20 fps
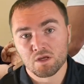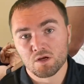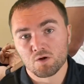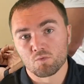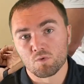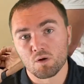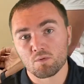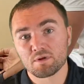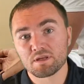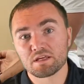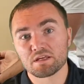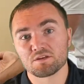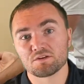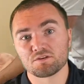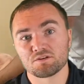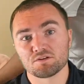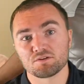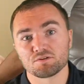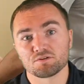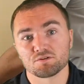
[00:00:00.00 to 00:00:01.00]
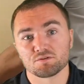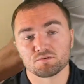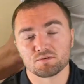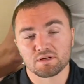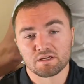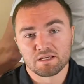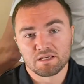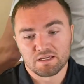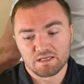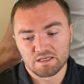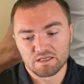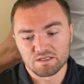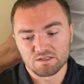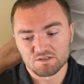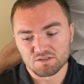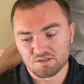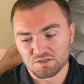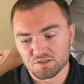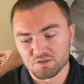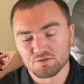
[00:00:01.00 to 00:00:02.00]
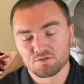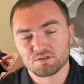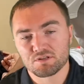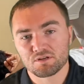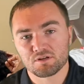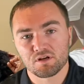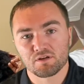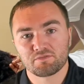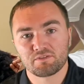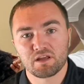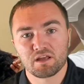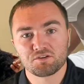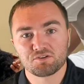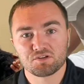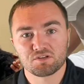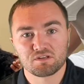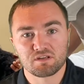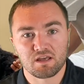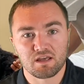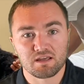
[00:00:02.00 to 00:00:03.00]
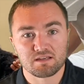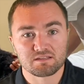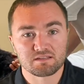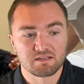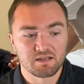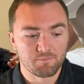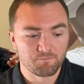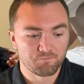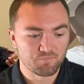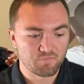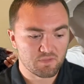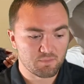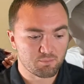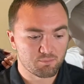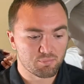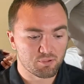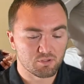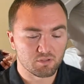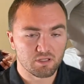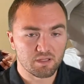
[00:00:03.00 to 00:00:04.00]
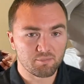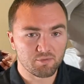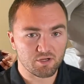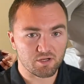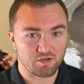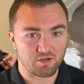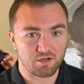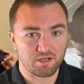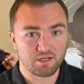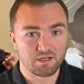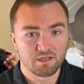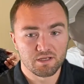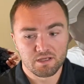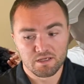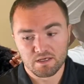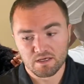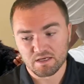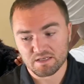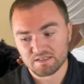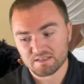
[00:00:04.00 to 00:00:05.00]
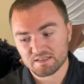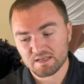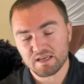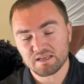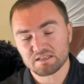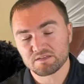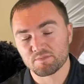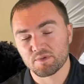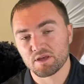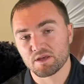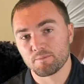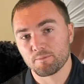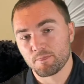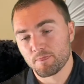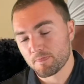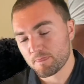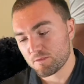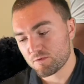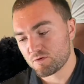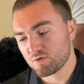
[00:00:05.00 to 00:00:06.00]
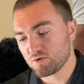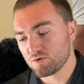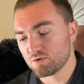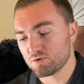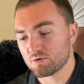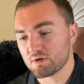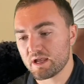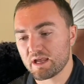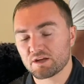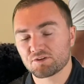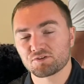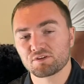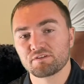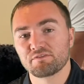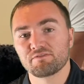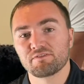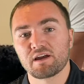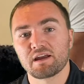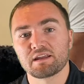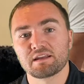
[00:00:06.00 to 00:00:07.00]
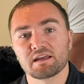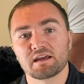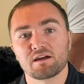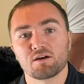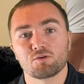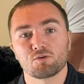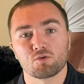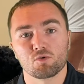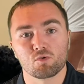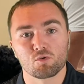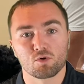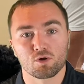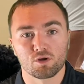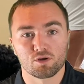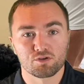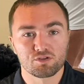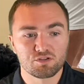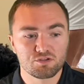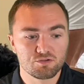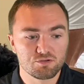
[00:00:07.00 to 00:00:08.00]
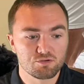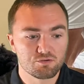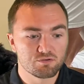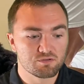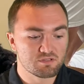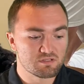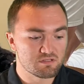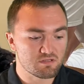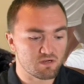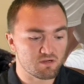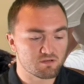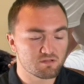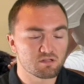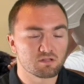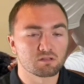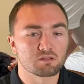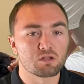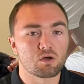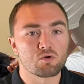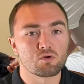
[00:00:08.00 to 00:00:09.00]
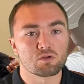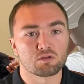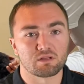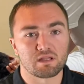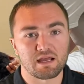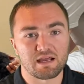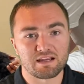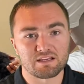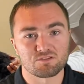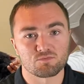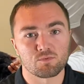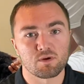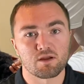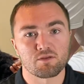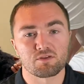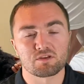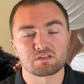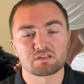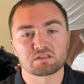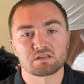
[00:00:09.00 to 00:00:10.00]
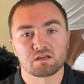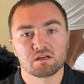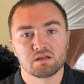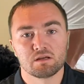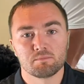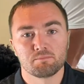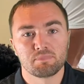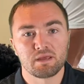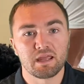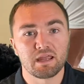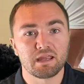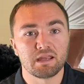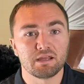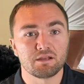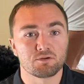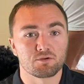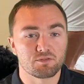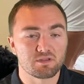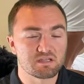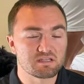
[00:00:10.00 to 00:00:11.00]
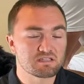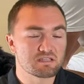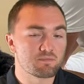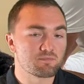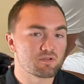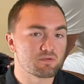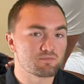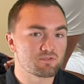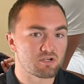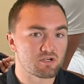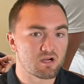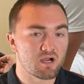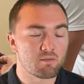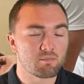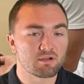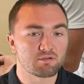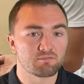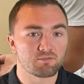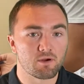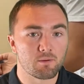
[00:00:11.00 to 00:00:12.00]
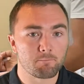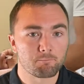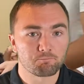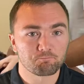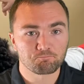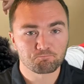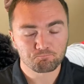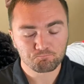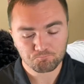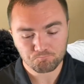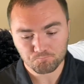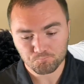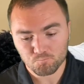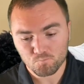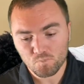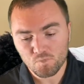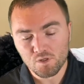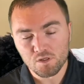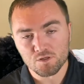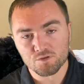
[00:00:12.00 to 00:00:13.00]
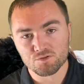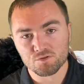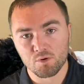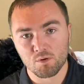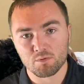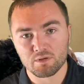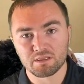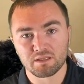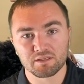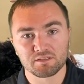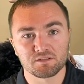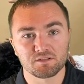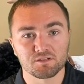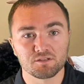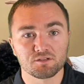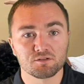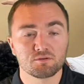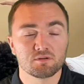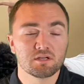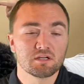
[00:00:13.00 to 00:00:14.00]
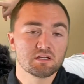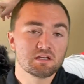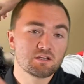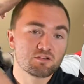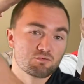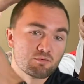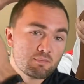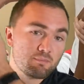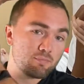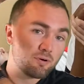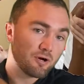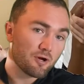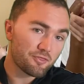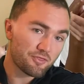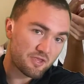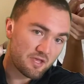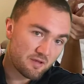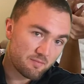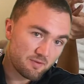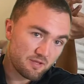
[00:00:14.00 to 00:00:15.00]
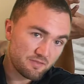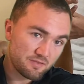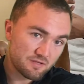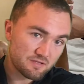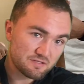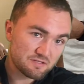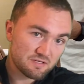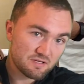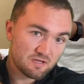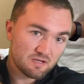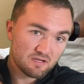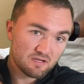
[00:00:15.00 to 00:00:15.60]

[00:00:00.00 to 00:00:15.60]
What we can do is use a nerve tension test preliminary assessment to actually find out or to start to localize where this pain or these symptoms are coming from. So what we like to do is we put them in this